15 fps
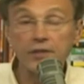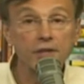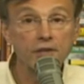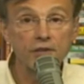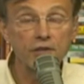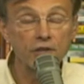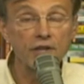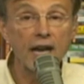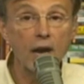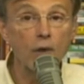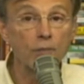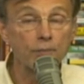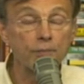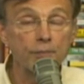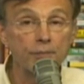they're
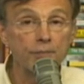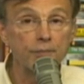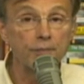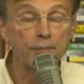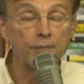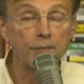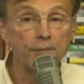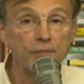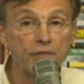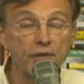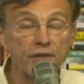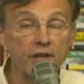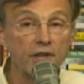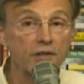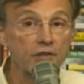now
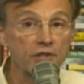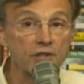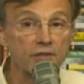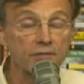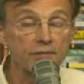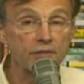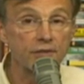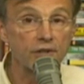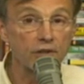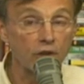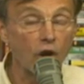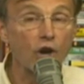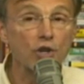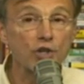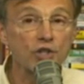The, the the
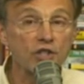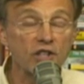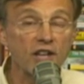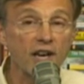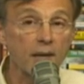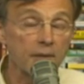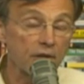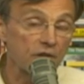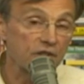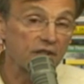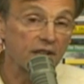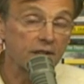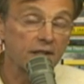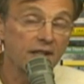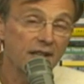largest economy, or the
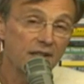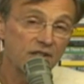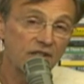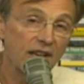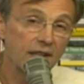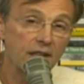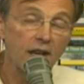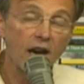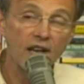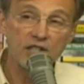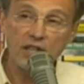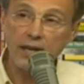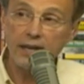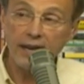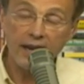second second to
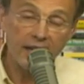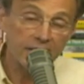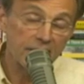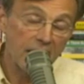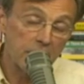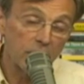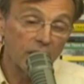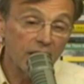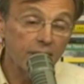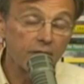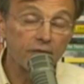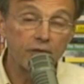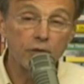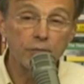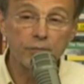us, that I, I believe
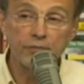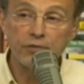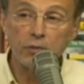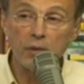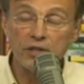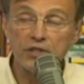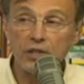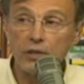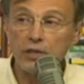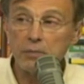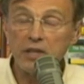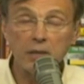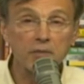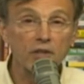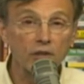a few few months ago, they
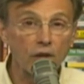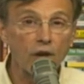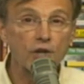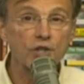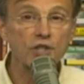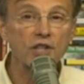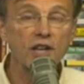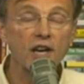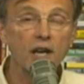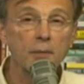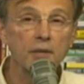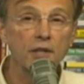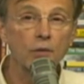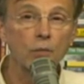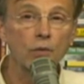became the largest
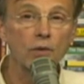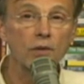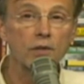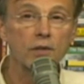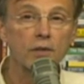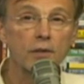economy in the world.